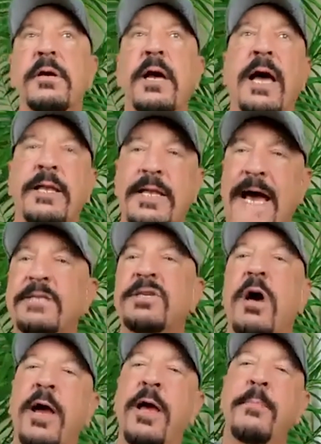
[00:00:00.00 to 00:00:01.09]
at that
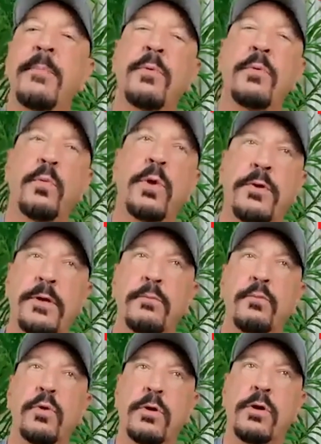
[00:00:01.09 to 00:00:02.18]
time will
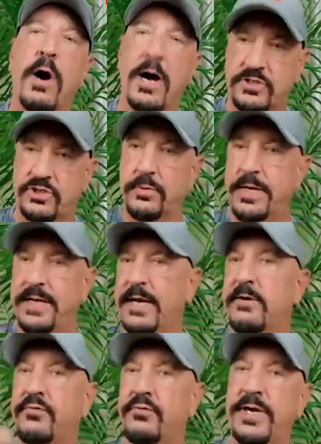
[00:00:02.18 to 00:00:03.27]
will cost you in
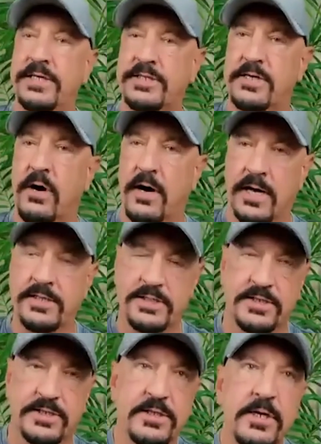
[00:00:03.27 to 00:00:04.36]
increased
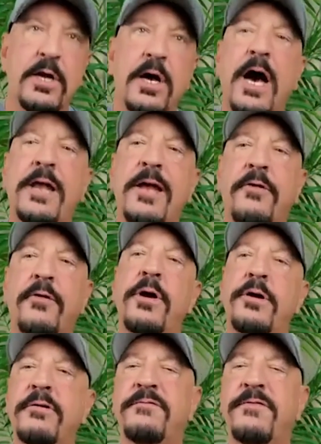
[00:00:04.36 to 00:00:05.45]
costs another one
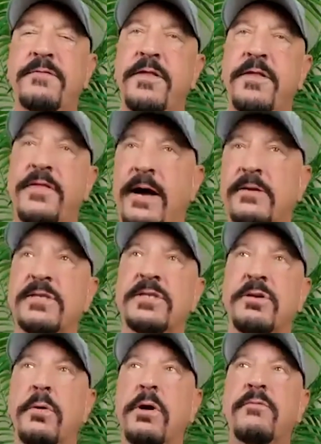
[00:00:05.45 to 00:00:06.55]
hundred fifty thousand dollars. So
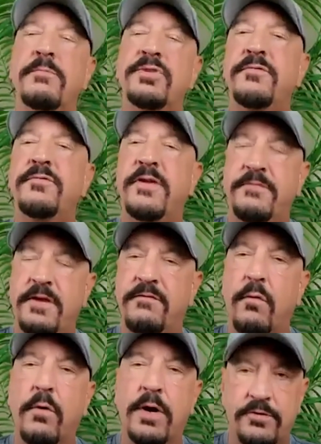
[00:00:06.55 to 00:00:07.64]
it'll go from two hundred fifty thousand dollars to
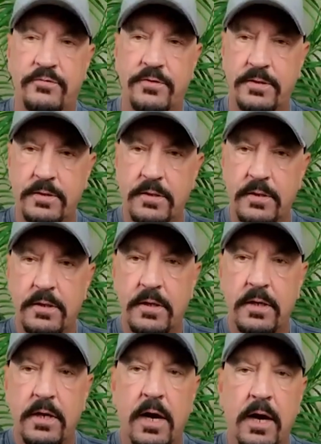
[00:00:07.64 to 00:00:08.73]
four hundred thousand dollars
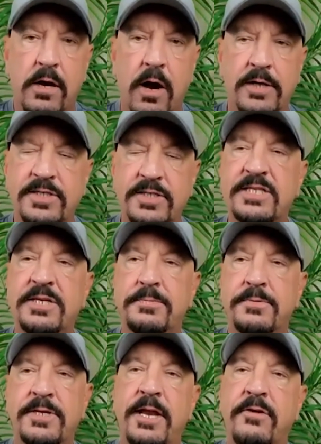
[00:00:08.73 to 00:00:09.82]
uh, cost, sixty
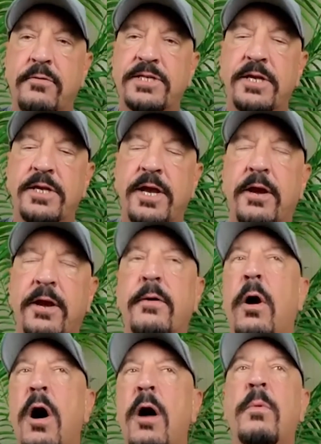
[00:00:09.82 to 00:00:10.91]
percent increase in a year.
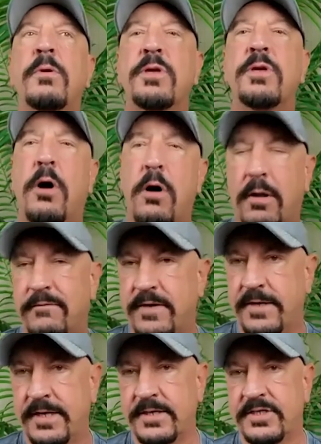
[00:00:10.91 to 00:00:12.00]
Almost all of
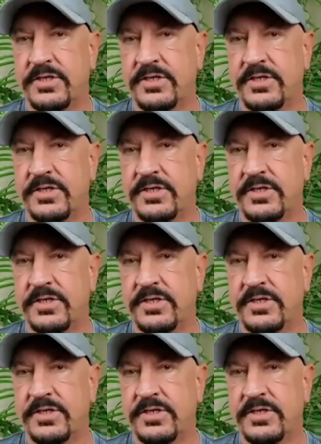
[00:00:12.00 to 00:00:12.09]
it is